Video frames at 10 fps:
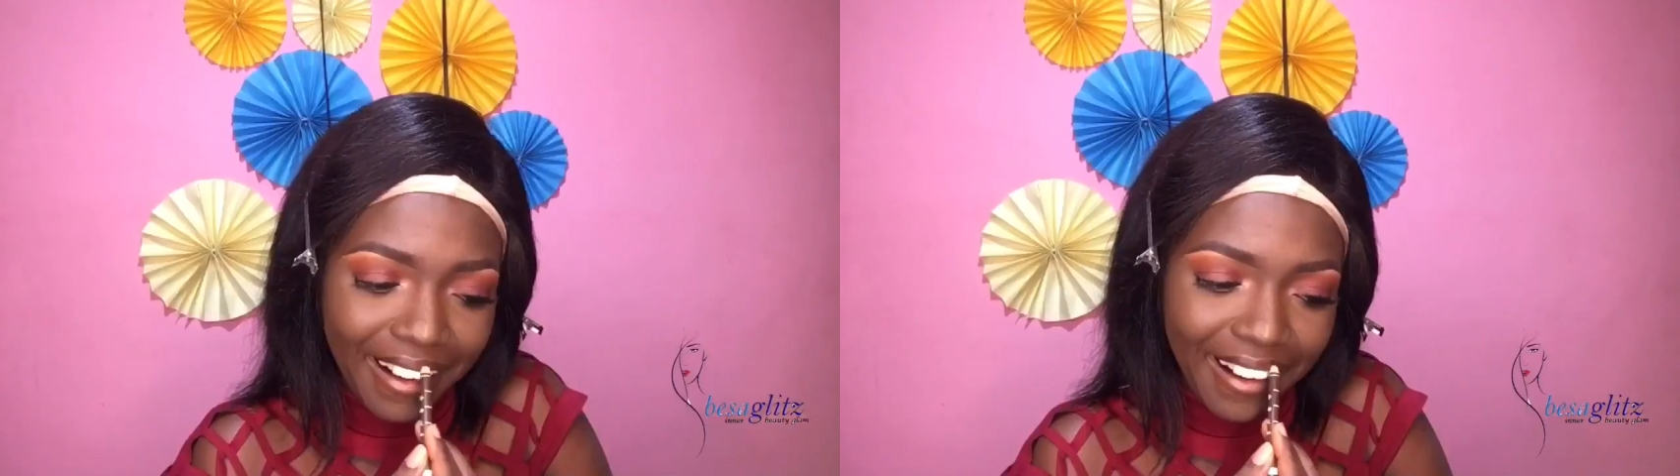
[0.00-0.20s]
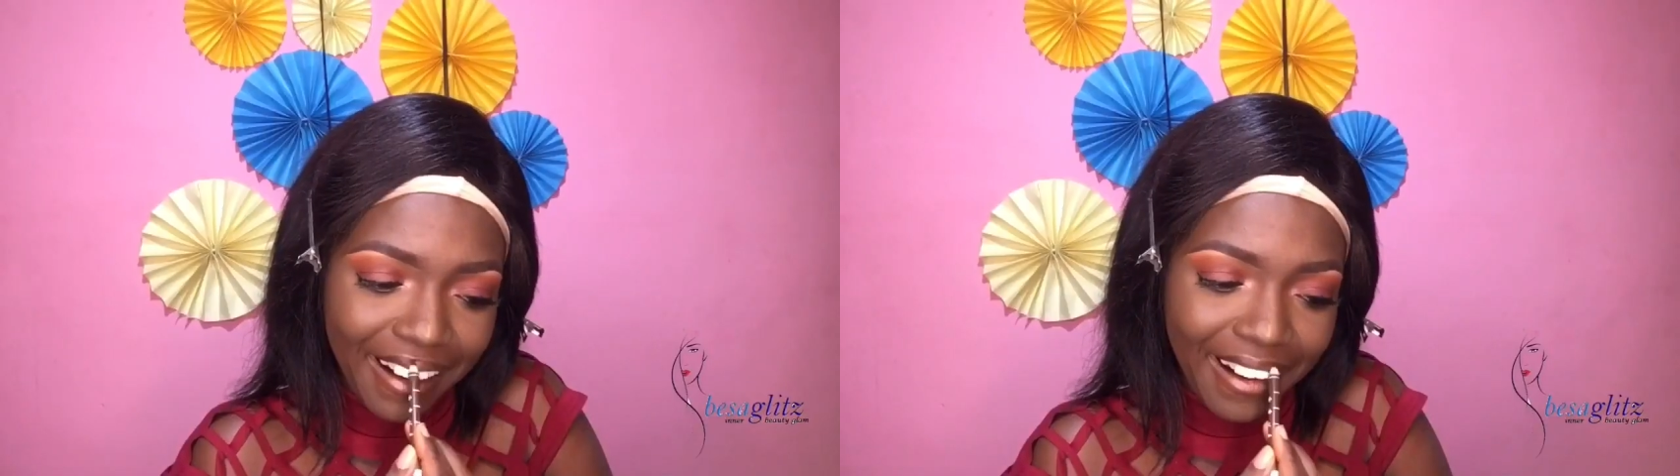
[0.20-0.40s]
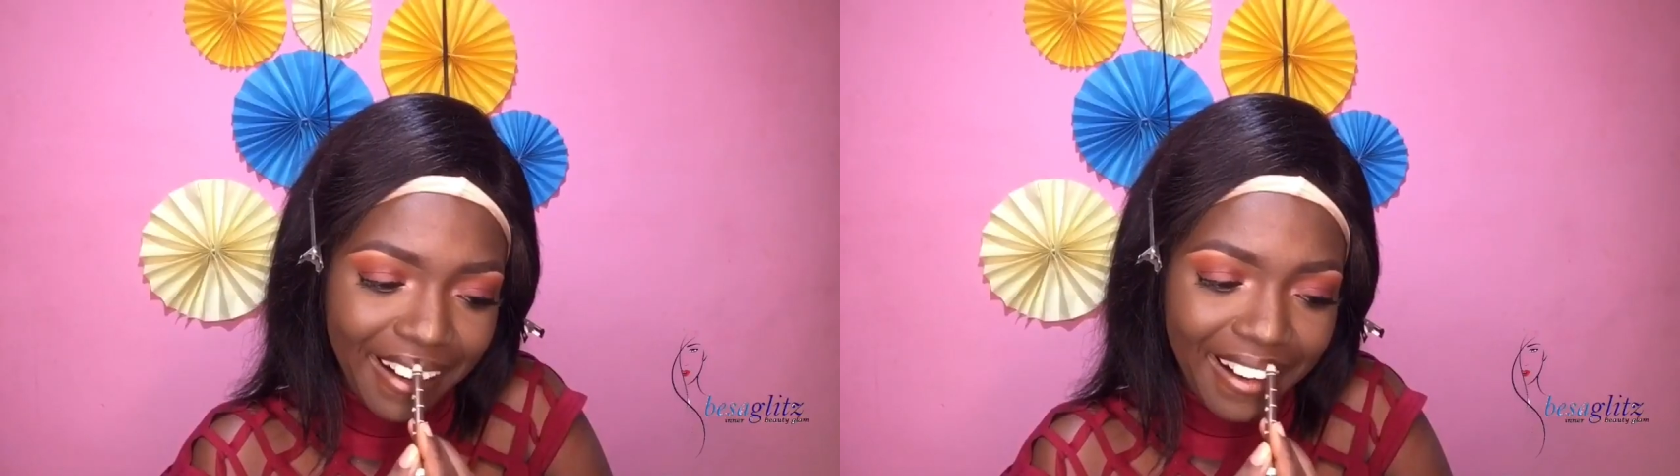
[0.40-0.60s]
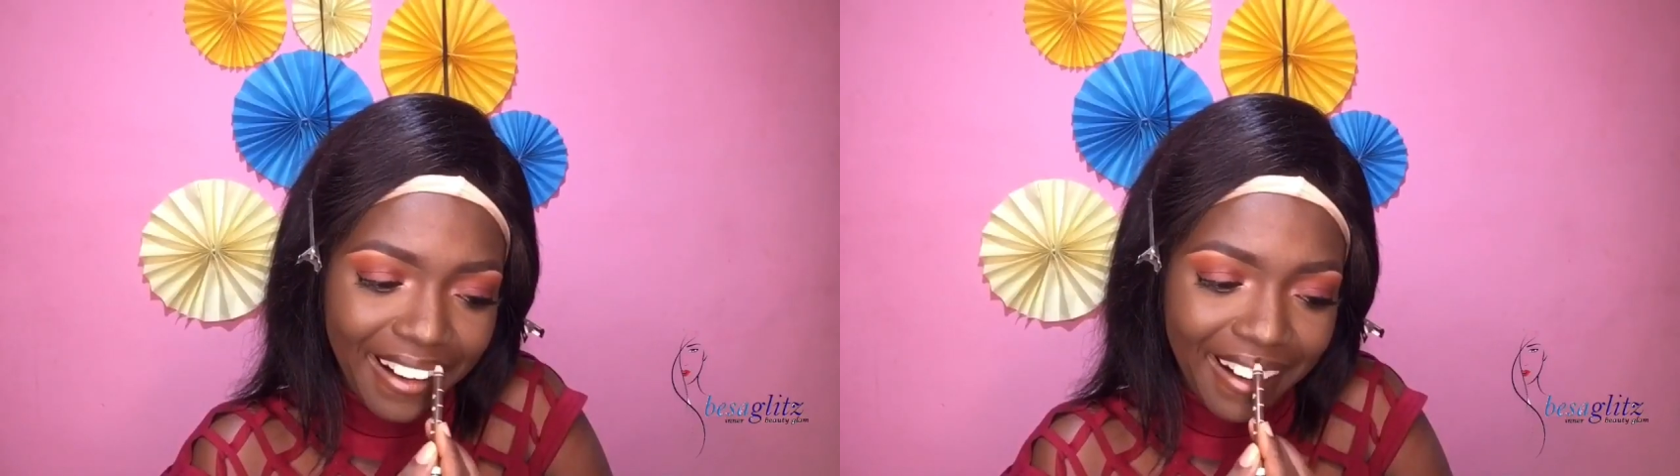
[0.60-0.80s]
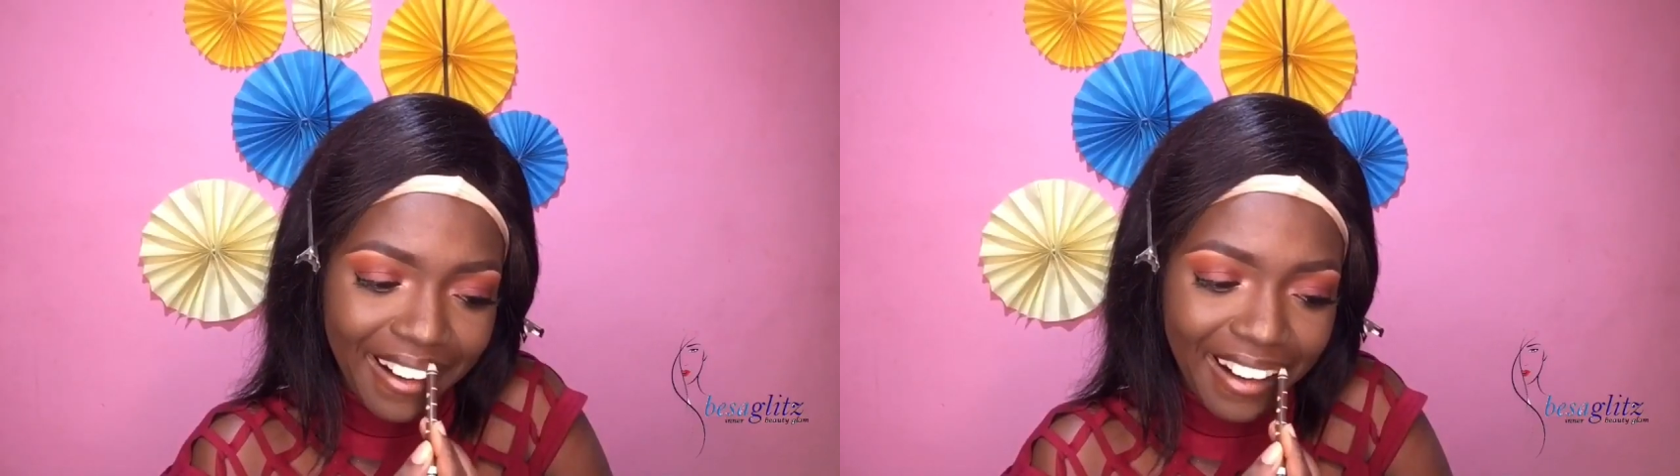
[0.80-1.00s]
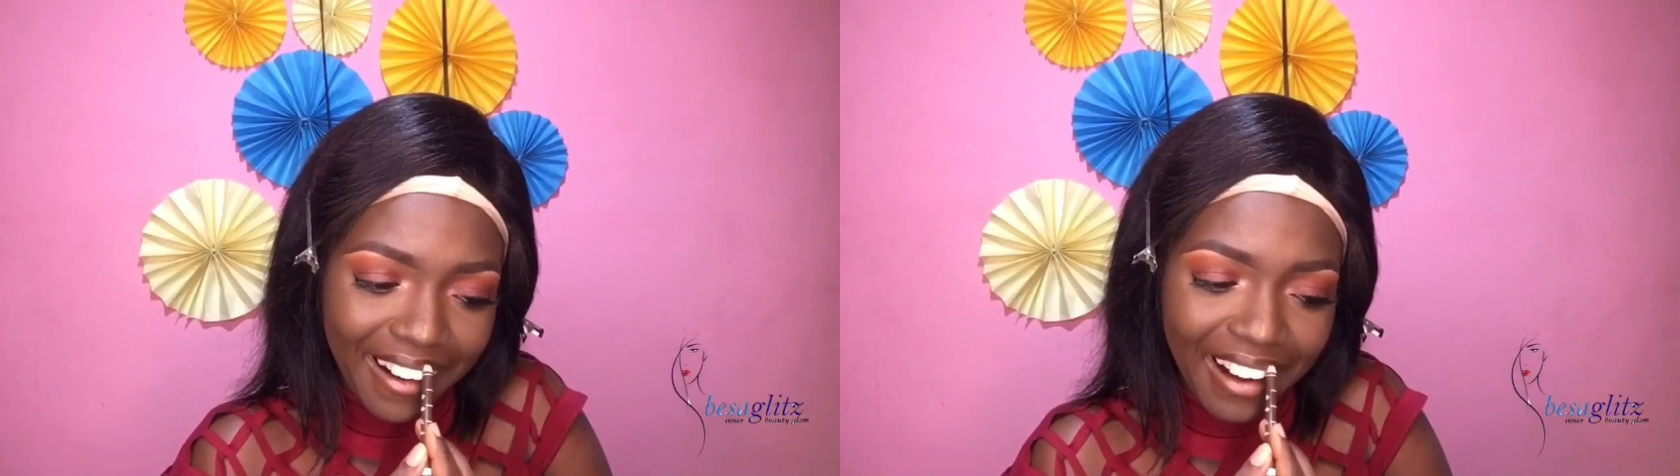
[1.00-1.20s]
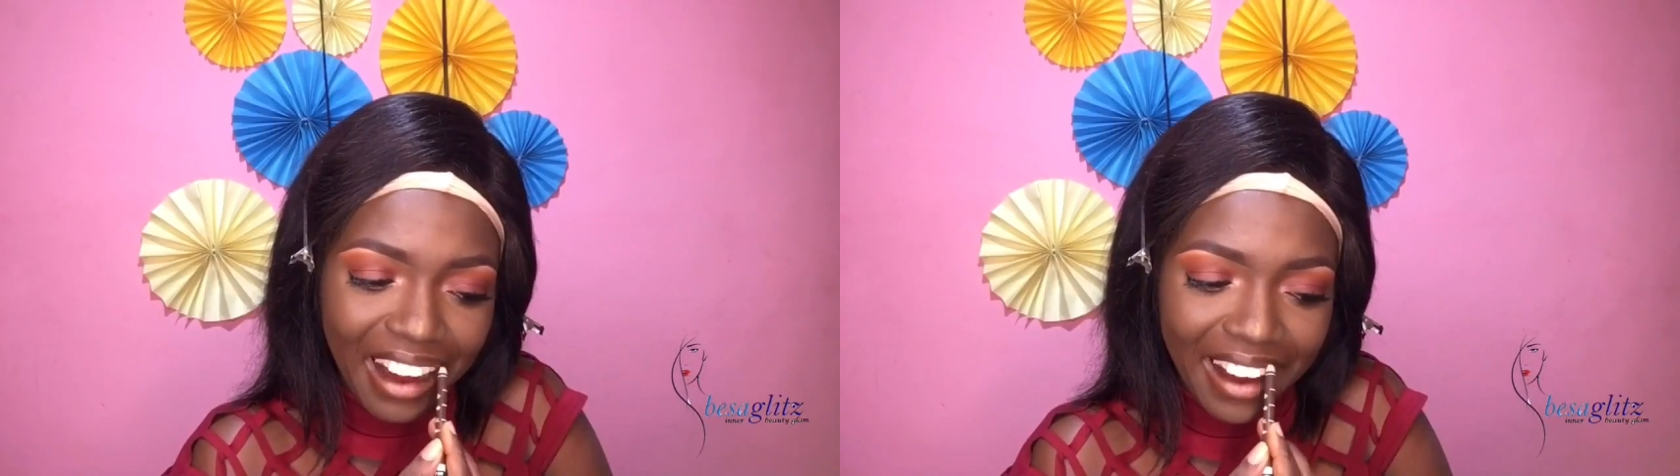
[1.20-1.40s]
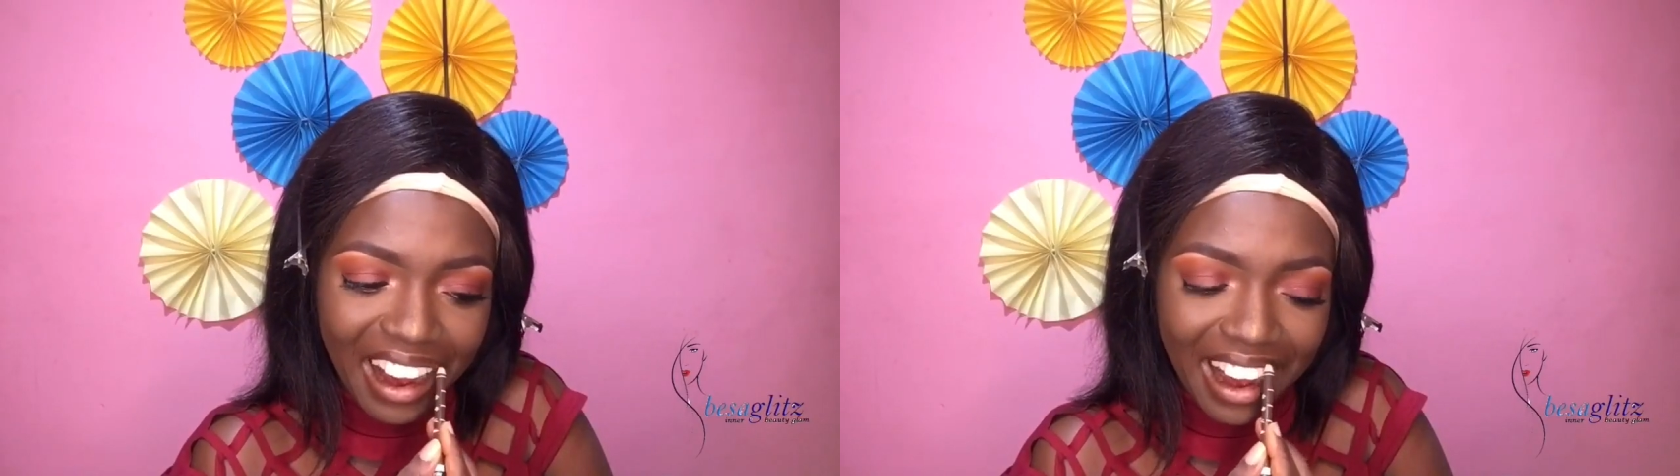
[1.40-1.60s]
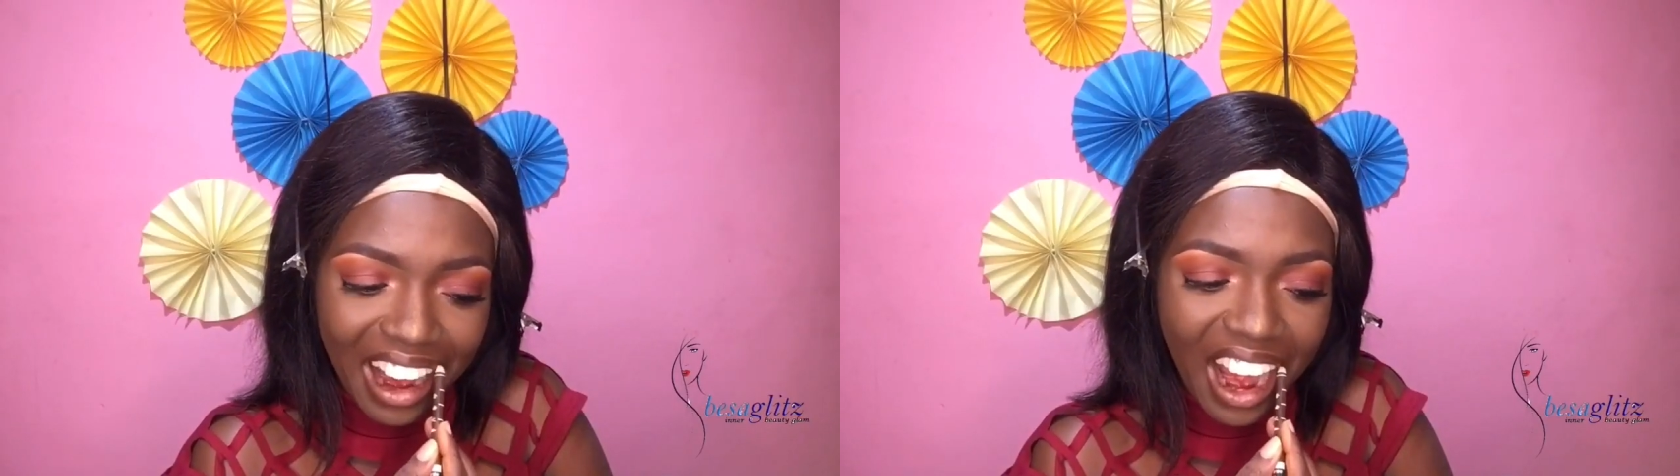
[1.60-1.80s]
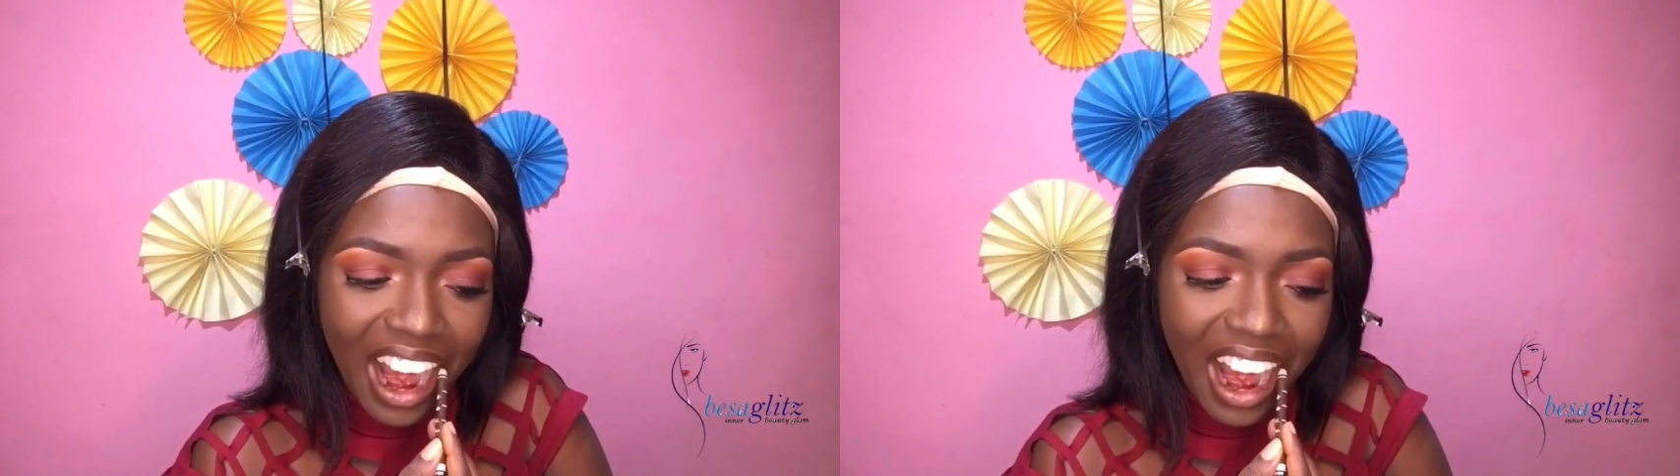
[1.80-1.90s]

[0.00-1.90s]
then I line my lips with